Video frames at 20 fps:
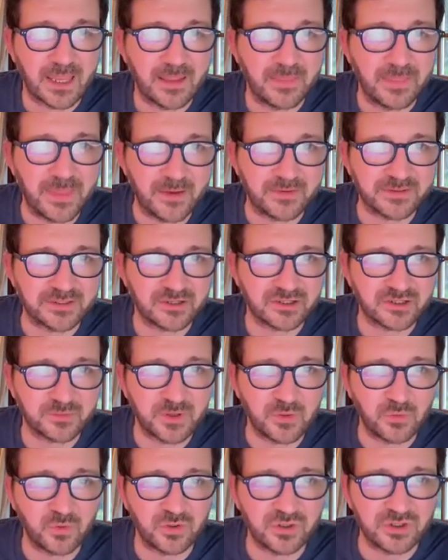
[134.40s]
Now it's asking
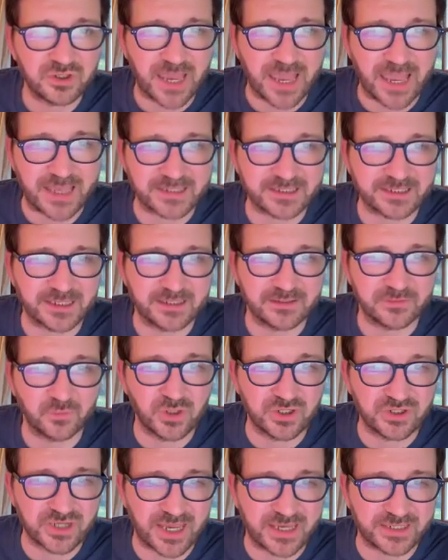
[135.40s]
me which asset
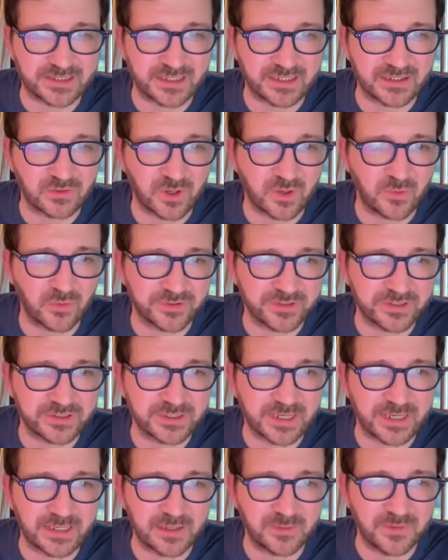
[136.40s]
do I want to
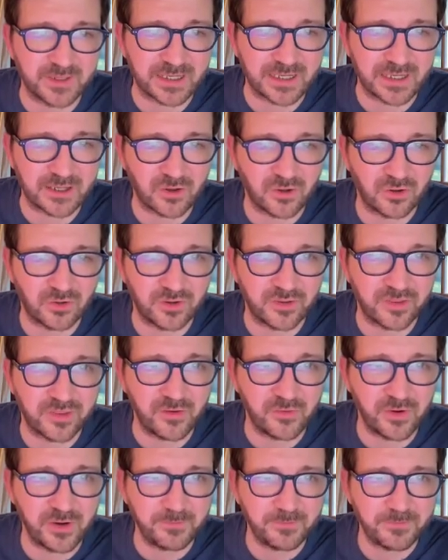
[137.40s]
send? Let me click on
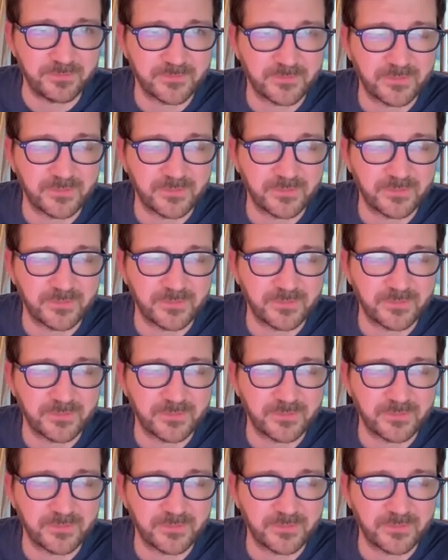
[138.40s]
Ethereum.